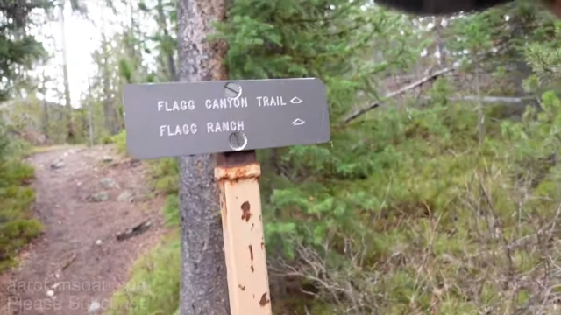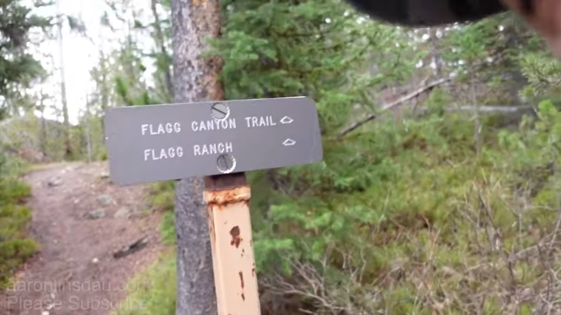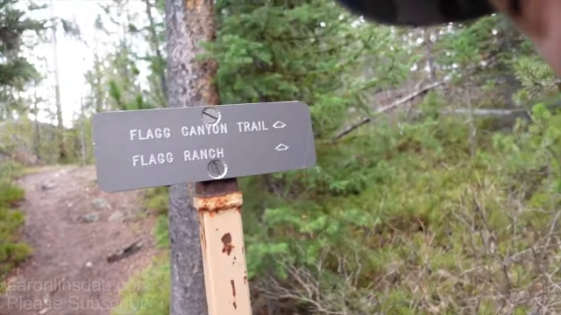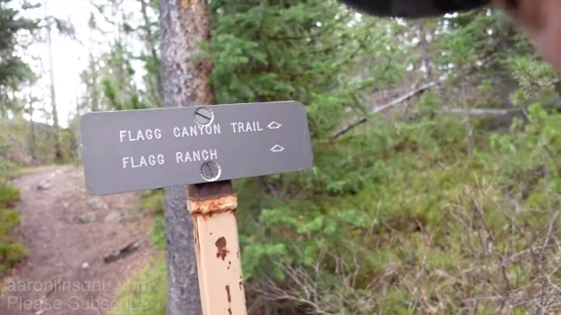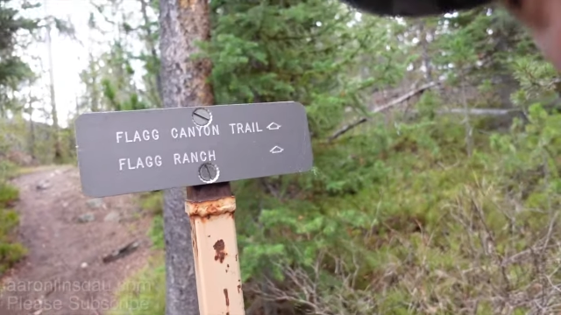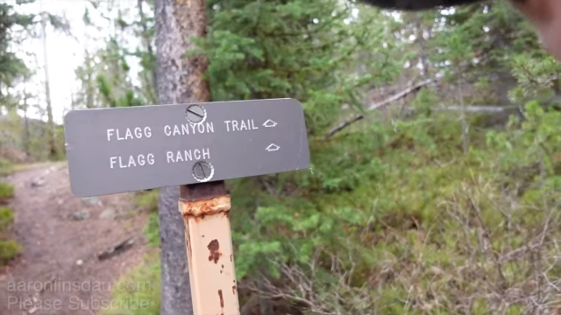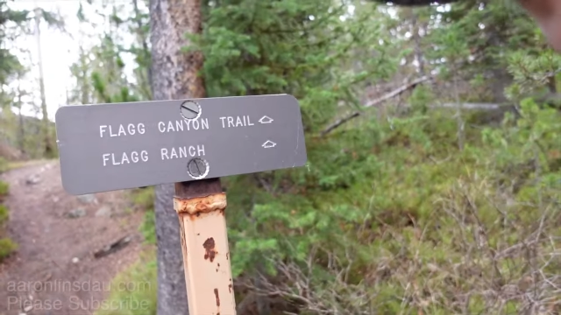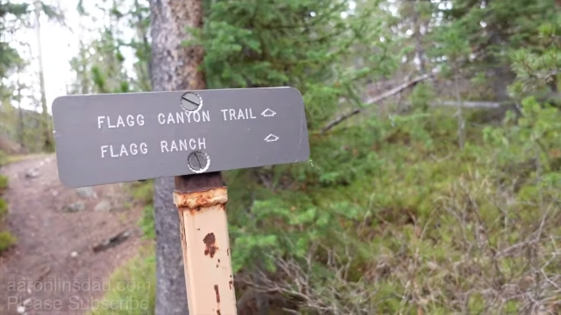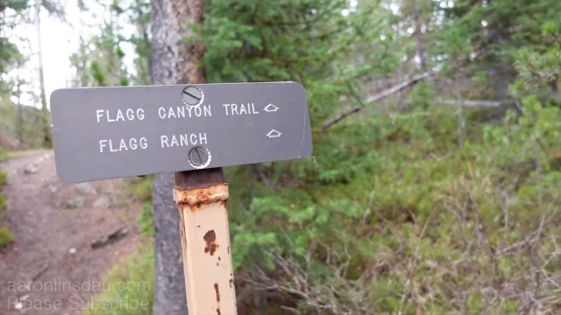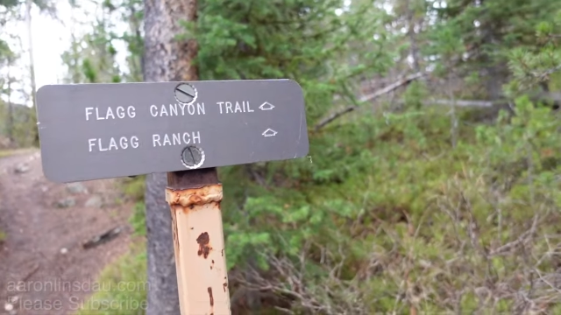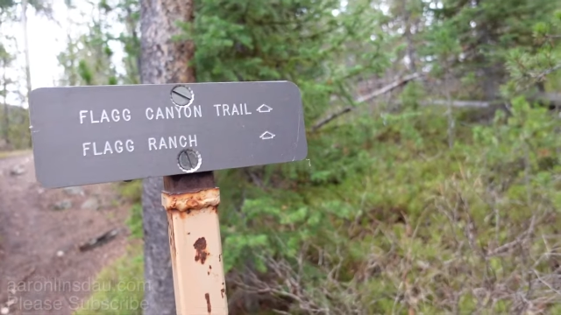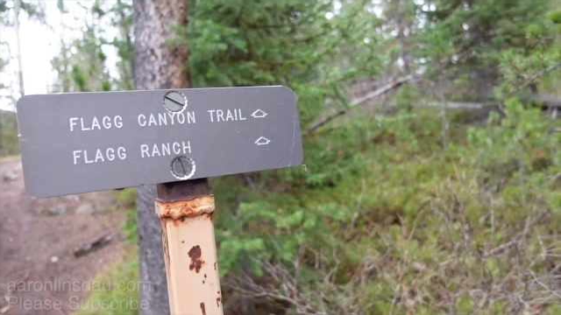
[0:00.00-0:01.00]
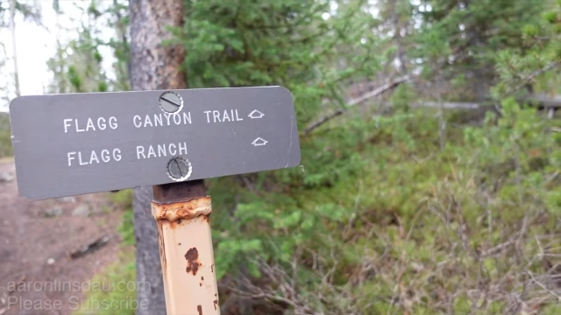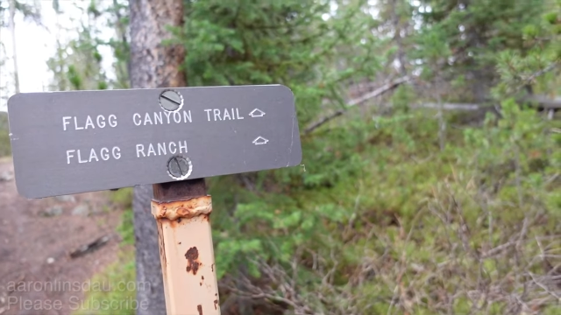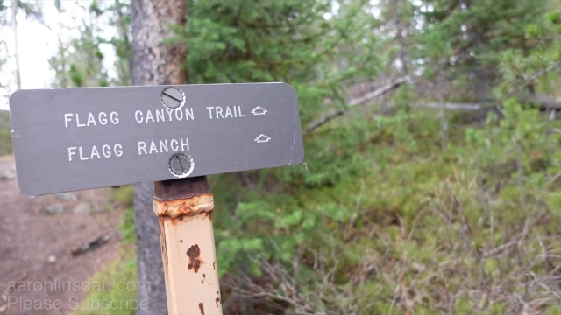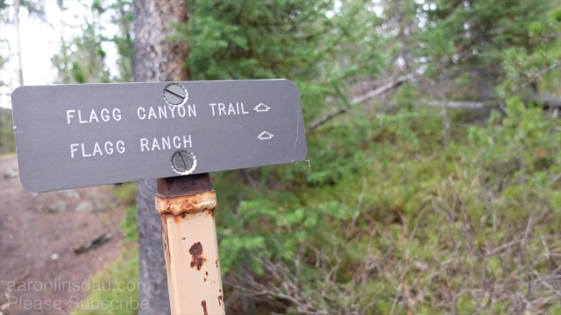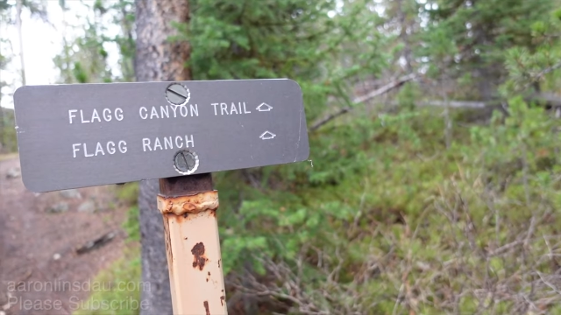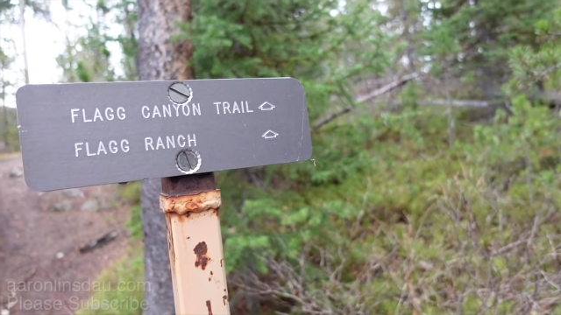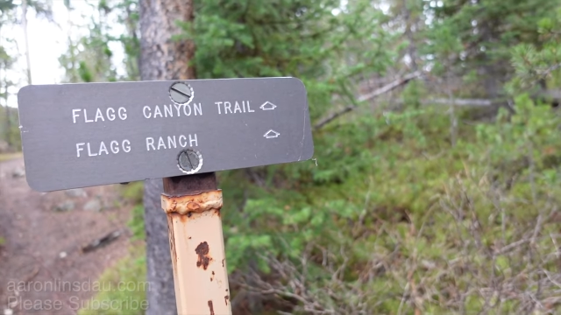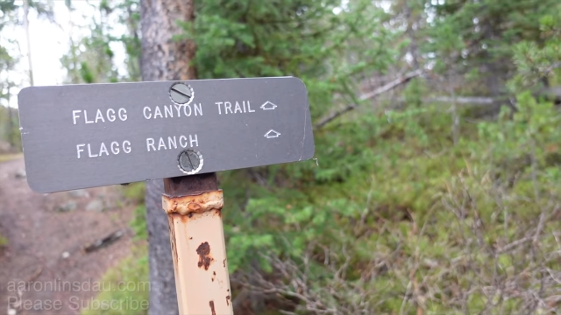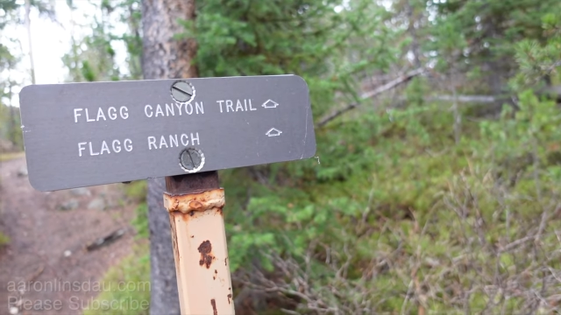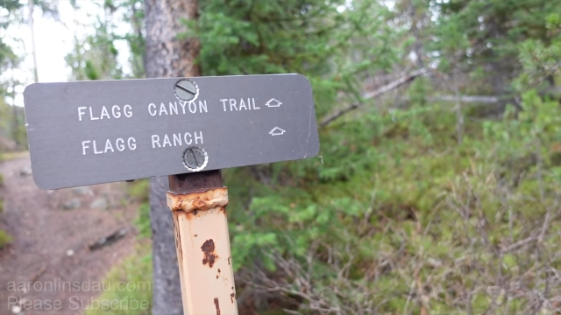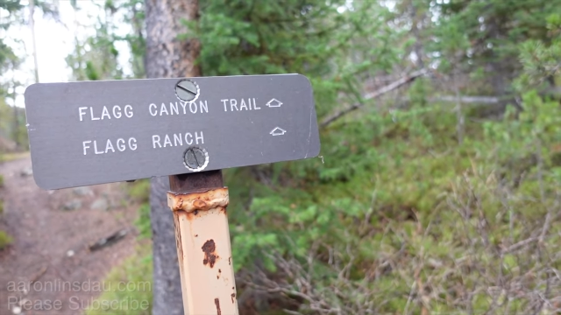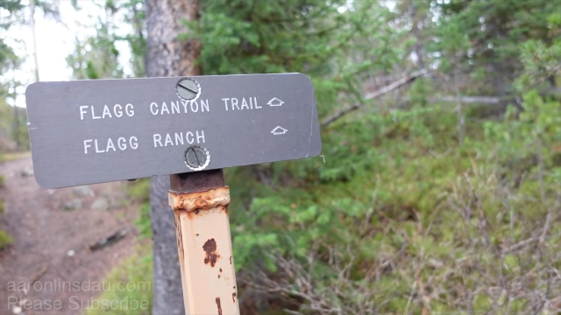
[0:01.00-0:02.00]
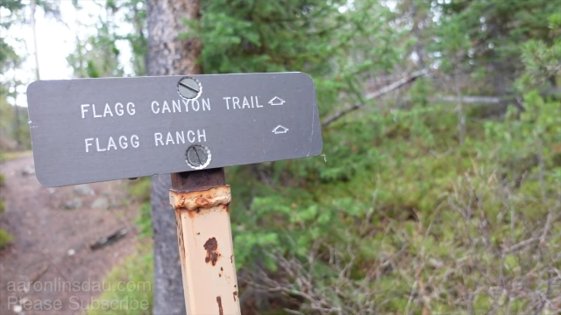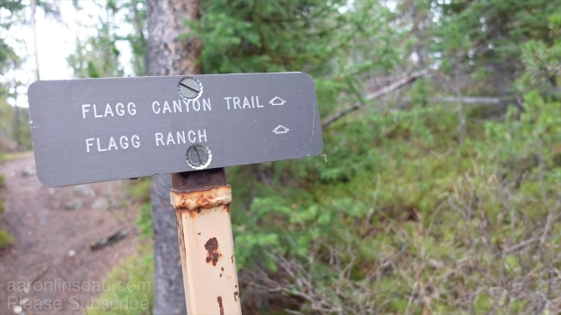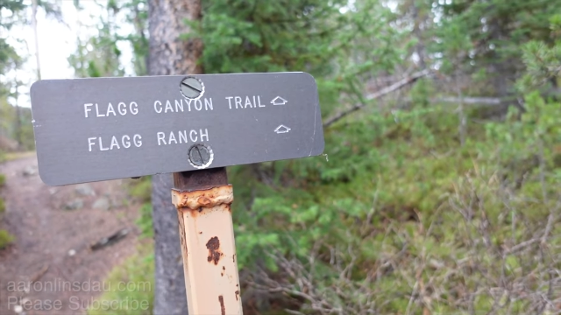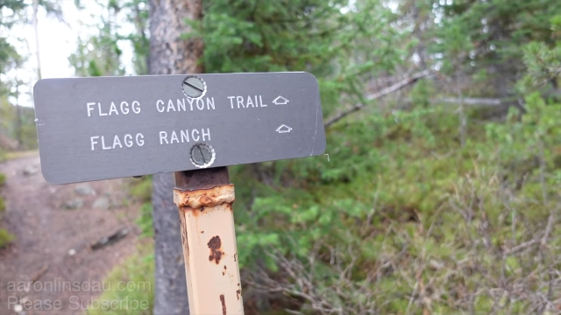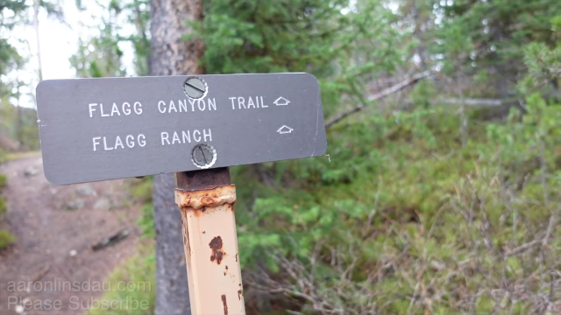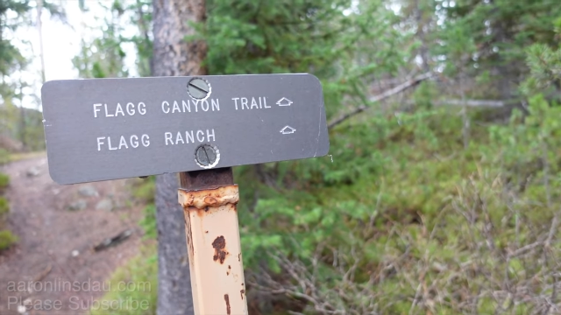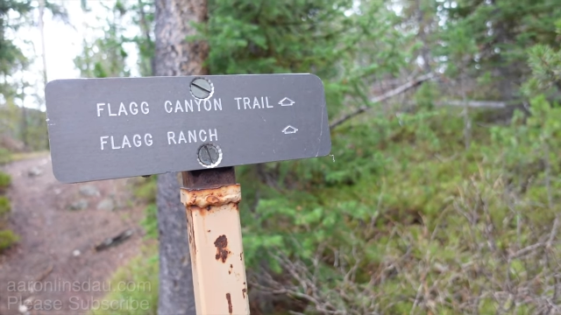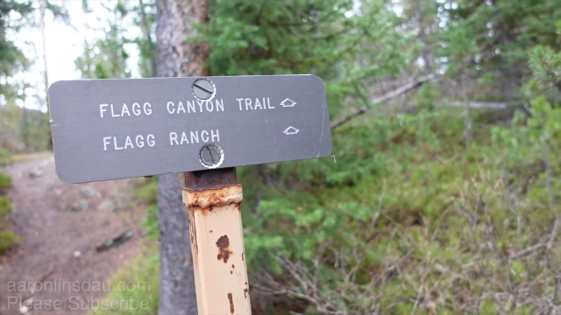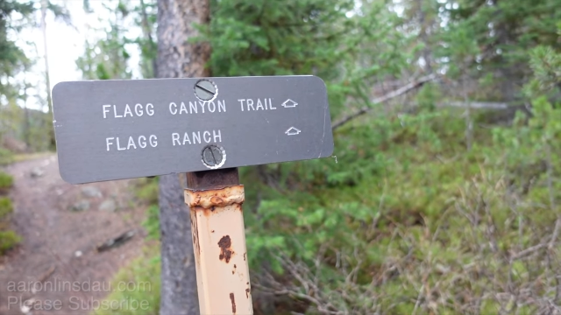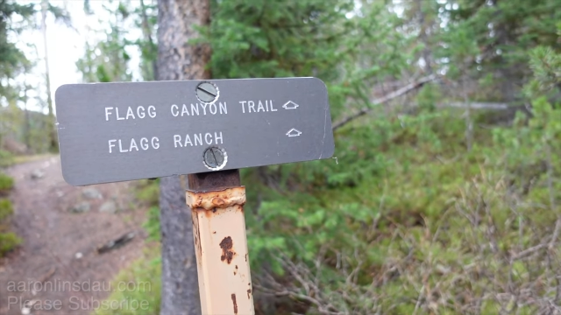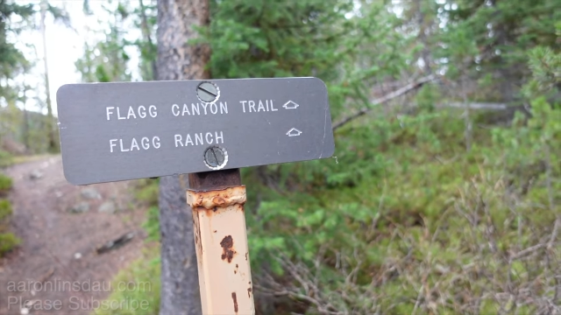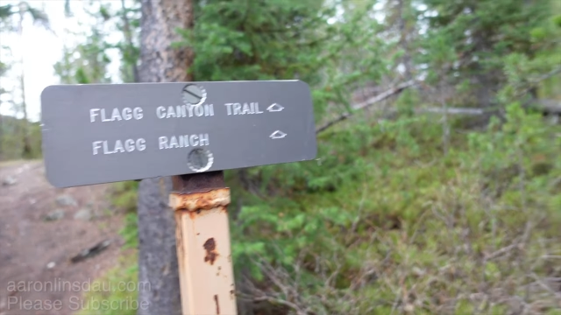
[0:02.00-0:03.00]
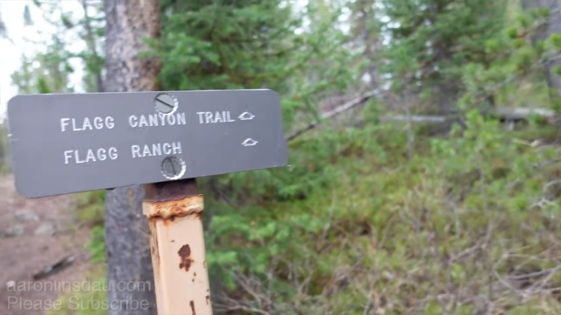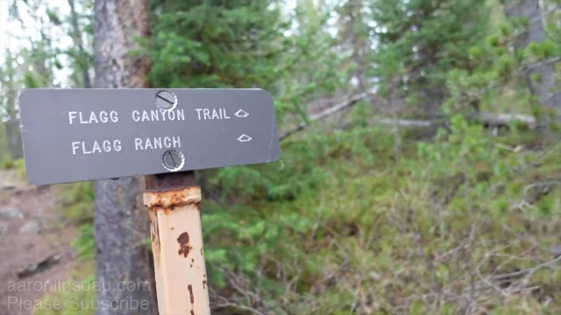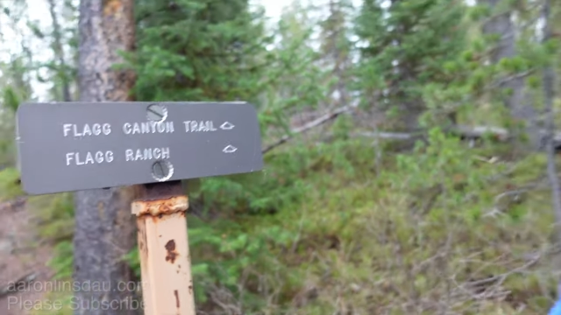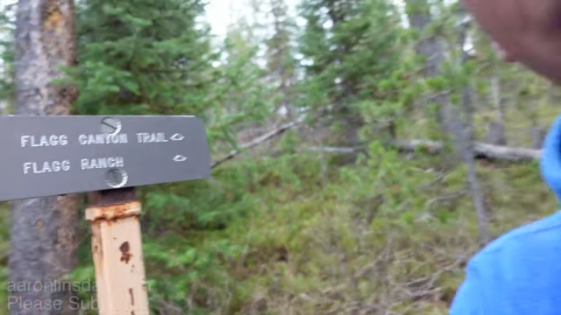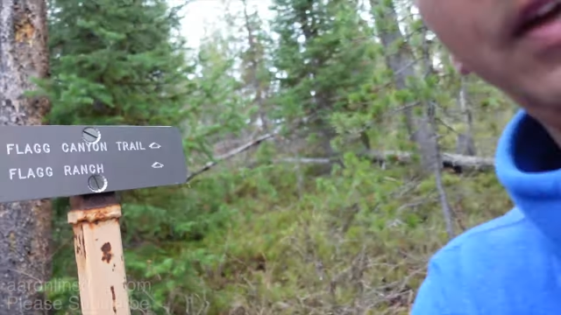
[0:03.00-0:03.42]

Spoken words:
[unreadable: no face in view]